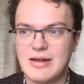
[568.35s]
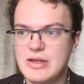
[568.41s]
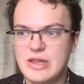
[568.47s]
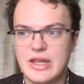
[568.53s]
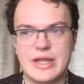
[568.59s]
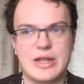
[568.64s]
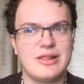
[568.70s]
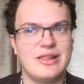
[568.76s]

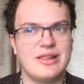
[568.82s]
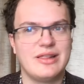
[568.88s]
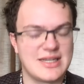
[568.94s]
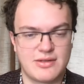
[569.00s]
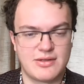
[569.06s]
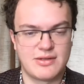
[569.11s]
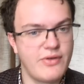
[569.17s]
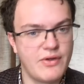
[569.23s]
Like
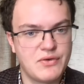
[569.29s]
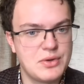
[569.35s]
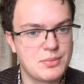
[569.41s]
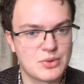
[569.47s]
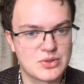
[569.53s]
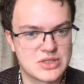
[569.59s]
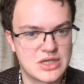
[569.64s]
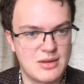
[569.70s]
less than
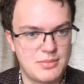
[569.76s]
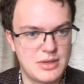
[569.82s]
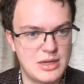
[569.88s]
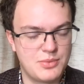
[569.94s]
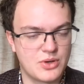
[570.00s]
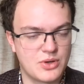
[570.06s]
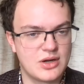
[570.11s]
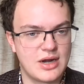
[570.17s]
fifty percent of
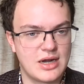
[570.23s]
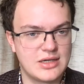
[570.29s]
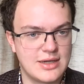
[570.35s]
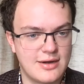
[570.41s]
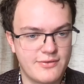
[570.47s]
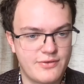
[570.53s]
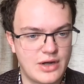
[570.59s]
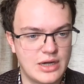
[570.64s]
people could
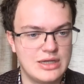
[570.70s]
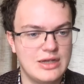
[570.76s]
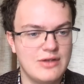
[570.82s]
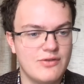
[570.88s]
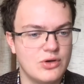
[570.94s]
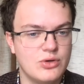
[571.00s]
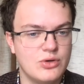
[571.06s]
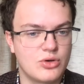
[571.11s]
identify
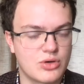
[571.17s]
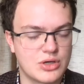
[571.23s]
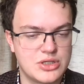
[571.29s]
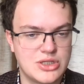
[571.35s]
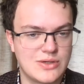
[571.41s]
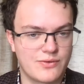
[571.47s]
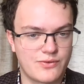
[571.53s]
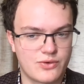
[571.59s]
even who
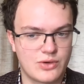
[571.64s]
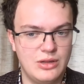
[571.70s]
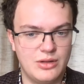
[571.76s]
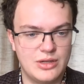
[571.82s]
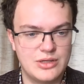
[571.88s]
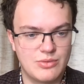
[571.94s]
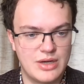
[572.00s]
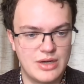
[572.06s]
Chrystia
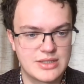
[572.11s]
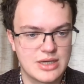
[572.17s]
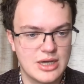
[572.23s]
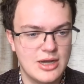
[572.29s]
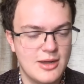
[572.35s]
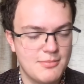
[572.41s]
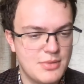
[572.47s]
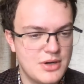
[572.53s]
Freeland was.
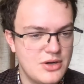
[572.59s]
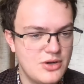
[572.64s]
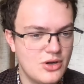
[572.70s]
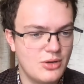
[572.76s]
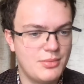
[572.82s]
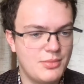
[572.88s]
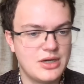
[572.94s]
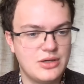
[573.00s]
But
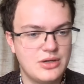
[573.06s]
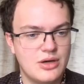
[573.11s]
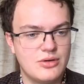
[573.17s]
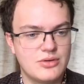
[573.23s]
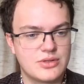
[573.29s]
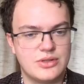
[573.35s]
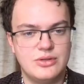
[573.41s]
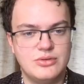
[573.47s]
nobody
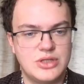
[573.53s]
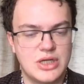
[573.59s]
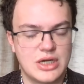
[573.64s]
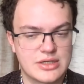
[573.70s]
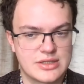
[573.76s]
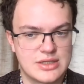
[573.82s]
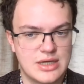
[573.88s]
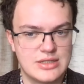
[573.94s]
knows who
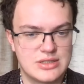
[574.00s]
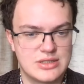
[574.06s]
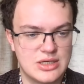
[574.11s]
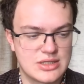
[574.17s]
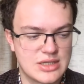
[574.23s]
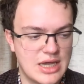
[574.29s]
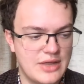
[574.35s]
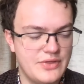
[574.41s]
Jenna Sudds
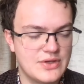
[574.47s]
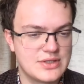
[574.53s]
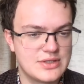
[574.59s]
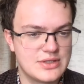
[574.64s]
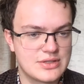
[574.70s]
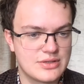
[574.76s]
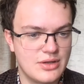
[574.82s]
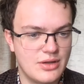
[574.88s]
is. And
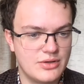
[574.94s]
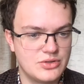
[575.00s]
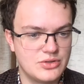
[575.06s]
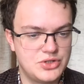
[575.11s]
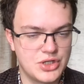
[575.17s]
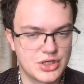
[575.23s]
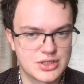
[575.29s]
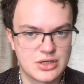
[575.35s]
this is
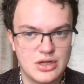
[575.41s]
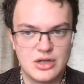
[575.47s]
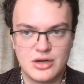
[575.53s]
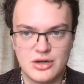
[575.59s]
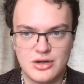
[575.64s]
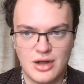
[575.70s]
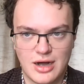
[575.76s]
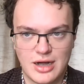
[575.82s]
just
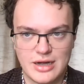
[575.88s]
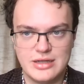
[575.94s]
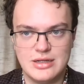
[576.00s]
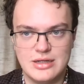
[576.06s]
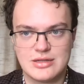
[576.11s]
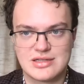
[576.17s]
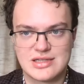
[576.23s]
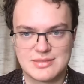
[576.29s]
not
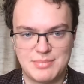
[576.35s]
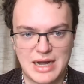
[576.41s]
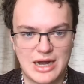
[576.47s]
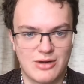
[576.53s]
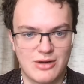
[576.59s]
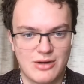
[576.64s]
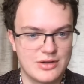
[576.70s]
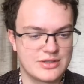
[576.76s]

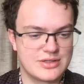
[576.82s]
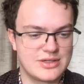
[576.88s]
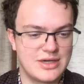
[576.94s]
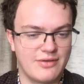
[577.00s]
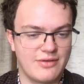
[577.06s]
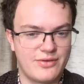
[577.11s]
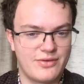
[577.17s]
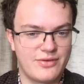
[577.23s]
inspiring
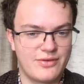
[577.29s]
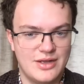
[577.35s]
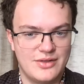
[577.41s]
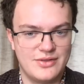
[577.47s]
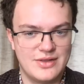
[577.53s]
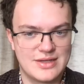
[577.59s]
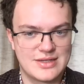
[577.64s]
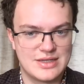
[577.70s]
stuff.
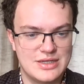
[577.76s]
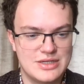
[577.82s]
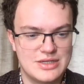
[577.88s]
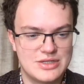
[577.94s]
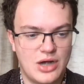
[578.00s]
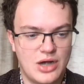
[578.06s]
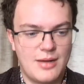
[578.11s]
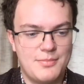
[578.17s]
This
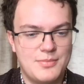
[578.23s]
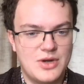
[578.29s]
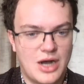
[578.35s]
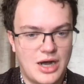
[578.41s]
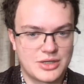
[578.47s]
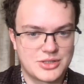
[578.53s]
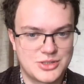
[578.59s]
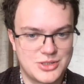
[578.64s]
is
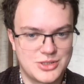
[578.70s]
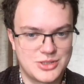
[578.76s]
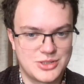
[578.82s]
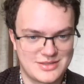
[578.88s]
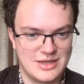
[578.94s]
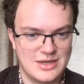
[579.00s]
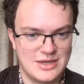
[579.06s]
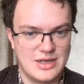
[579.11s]

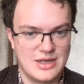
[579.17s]
obnoxious.